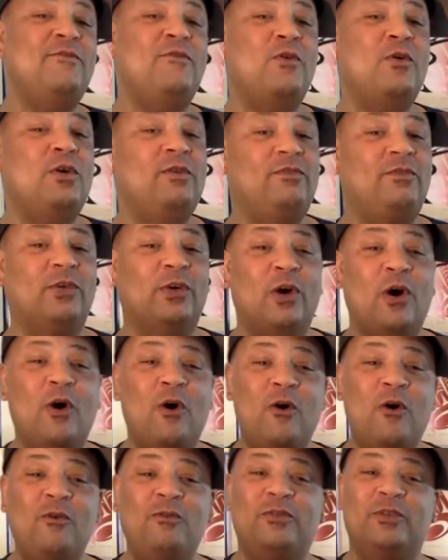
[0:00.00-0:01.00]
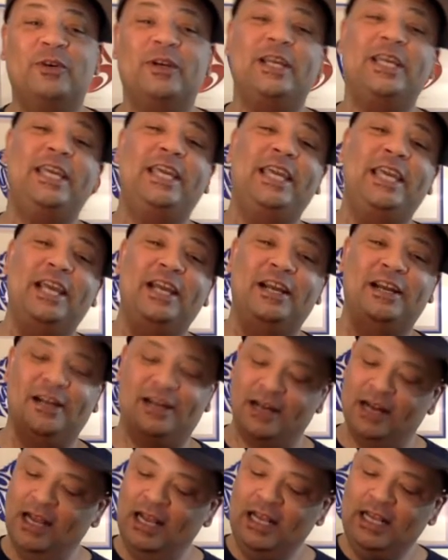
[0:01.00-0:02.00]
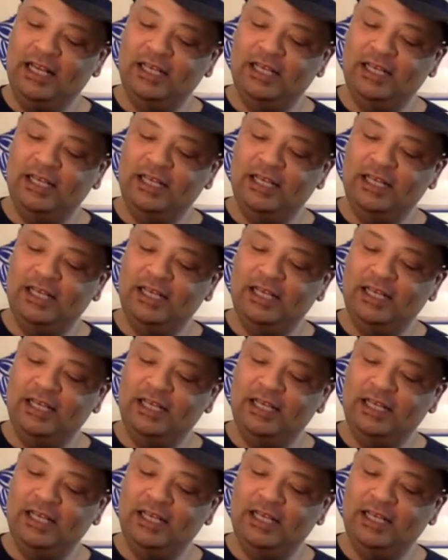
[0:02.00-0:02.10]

for for over a year.